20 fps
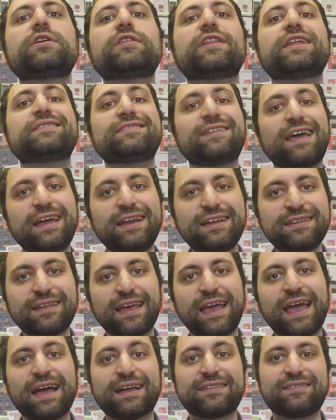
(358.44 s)
on the
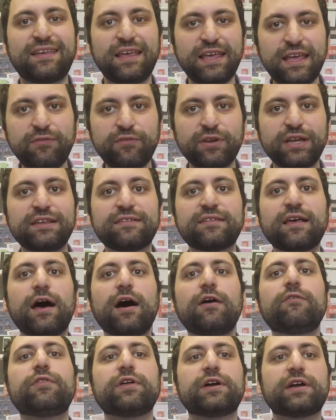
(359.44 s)
day-to-day activities
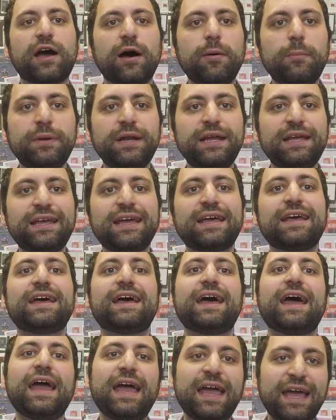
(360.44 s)
of the company
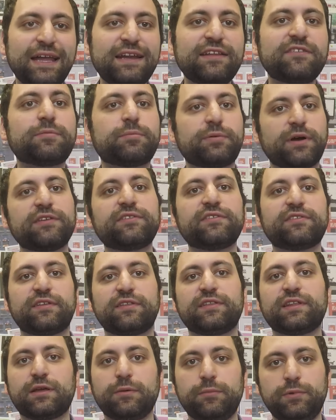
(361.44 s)
and its presence
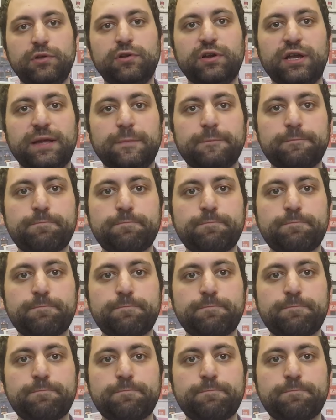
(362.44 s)
in the community.